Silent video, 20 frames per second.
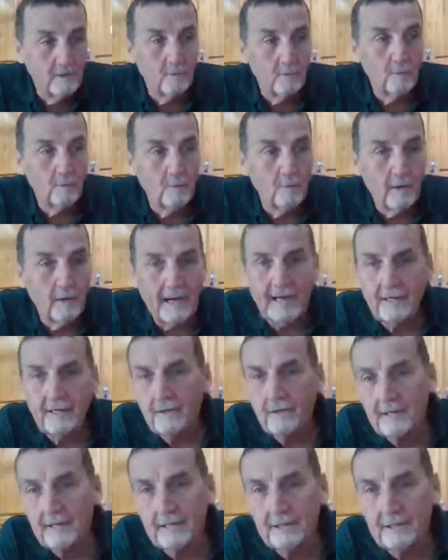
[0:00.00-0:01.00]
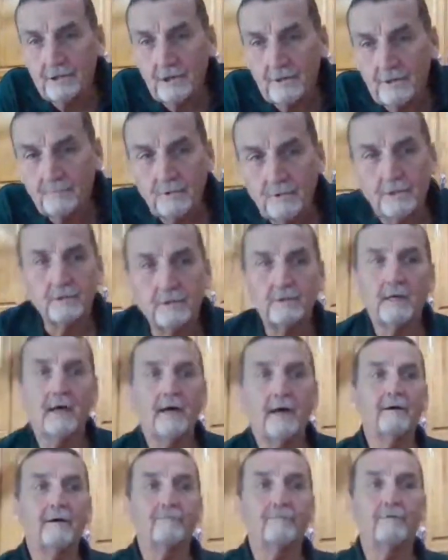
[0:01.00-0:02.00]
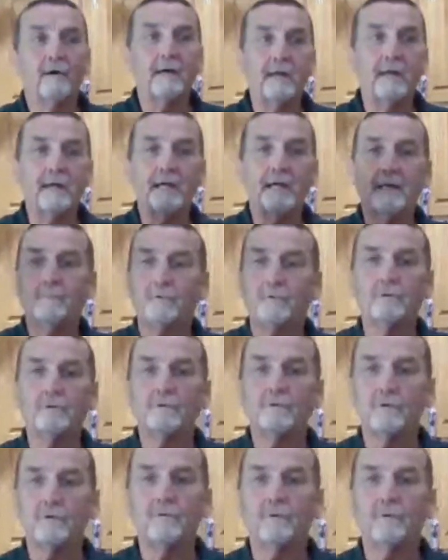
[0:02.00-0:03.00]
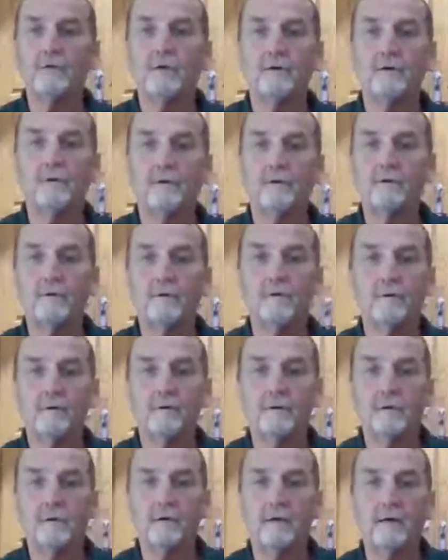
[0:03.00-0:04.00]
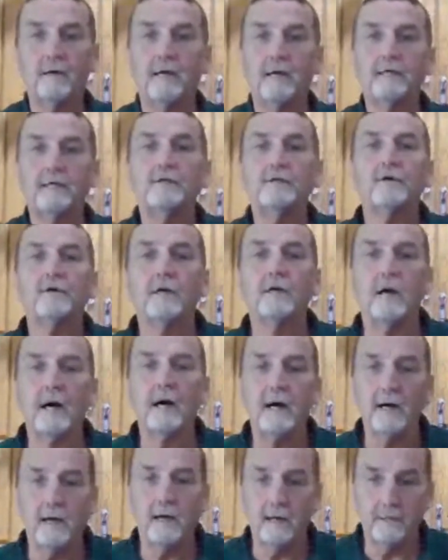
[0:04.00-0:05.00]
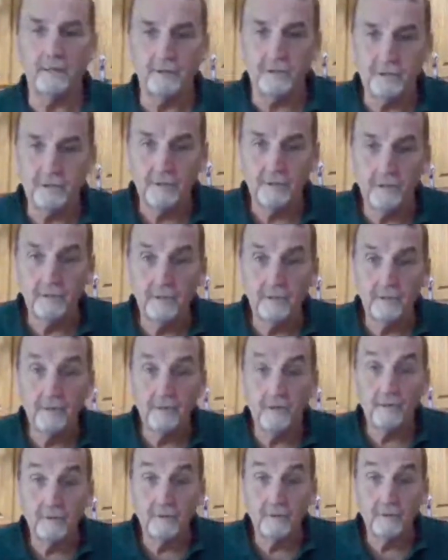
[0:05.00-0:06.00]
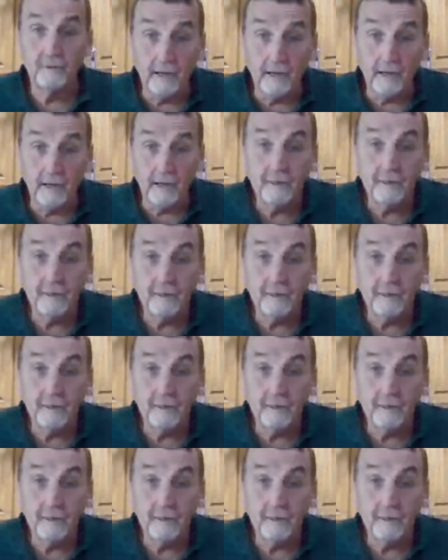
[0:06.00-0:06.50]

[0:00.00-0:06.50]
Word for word: Why do the Egyptians have animals on their uh, as their gods? Right?